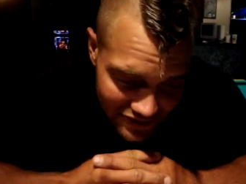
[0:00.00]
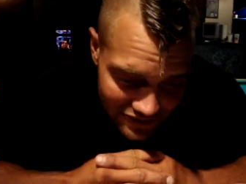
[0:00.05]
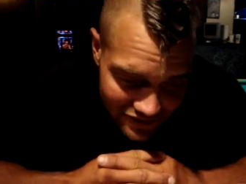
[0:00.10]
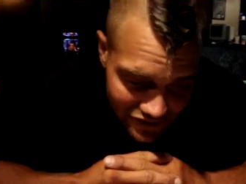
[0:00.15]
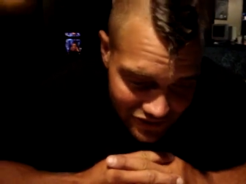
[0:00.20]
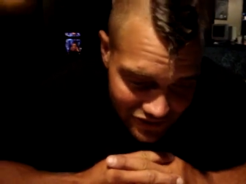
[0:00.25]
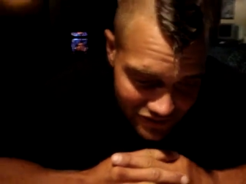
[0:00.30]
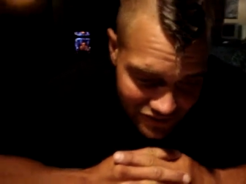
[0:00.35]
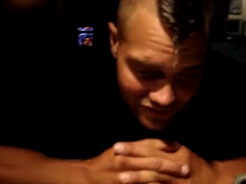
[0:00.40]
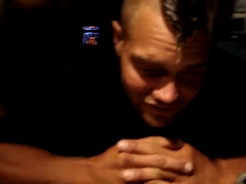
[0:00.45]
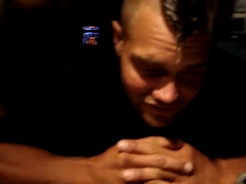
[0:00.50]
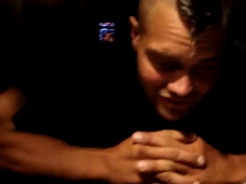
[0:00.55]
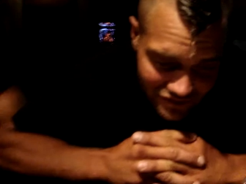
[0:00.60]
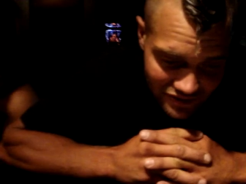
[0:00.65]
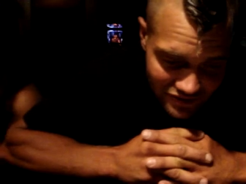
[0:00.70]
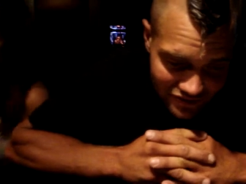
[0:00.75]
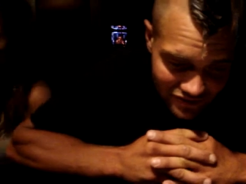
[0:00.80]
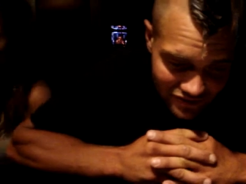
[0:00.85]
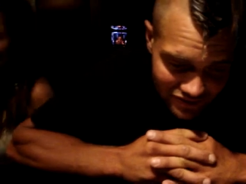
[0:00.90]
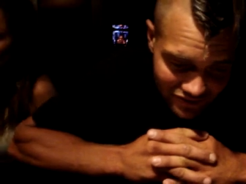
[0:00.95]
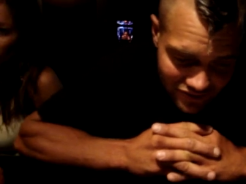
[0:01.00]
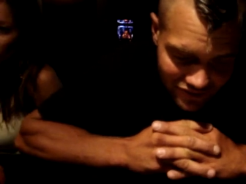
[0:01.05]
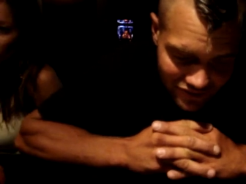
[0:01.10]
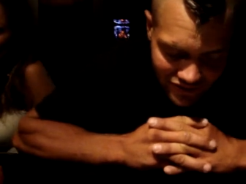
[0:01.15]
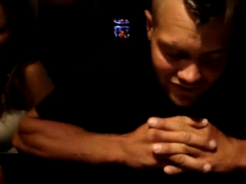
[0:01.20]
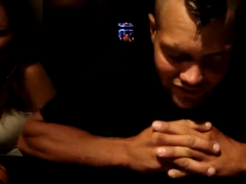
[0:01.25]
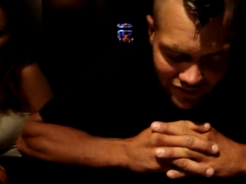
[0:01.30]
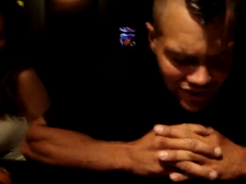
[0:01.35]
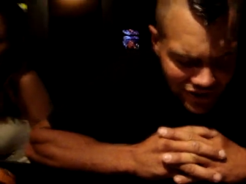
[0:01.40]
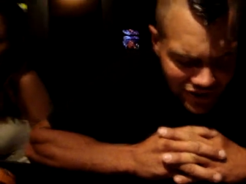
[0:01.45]

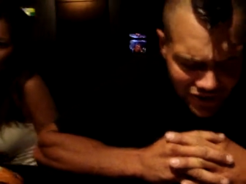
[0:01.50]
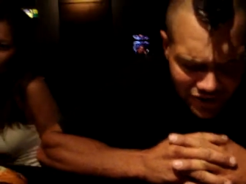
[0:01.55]
I don't